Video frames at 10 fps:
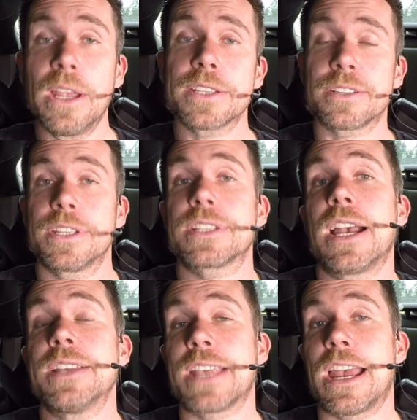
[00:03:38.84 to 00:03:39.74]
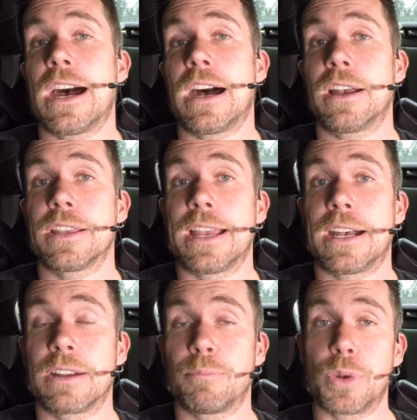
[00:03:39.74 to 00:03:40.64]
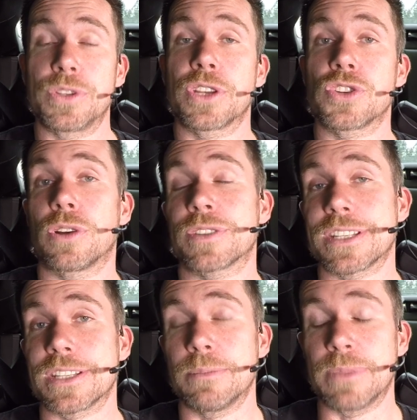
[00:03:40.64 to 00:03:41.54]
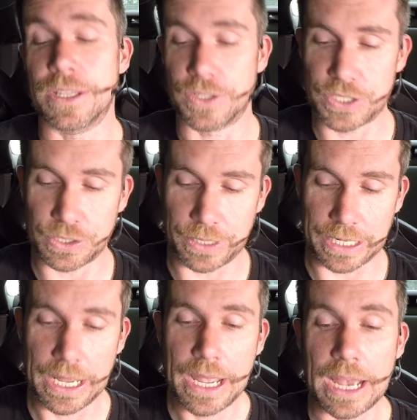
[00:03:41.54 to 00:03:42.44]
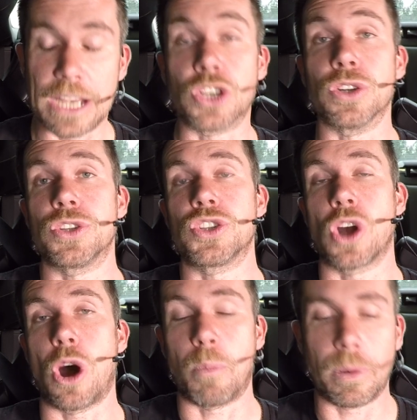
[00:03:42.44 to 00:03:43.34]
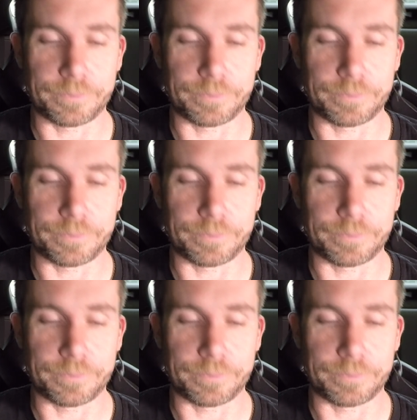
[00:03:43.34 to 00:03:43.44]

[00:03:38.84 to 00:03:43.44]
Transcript: So in this case our boost control system is doing a good job.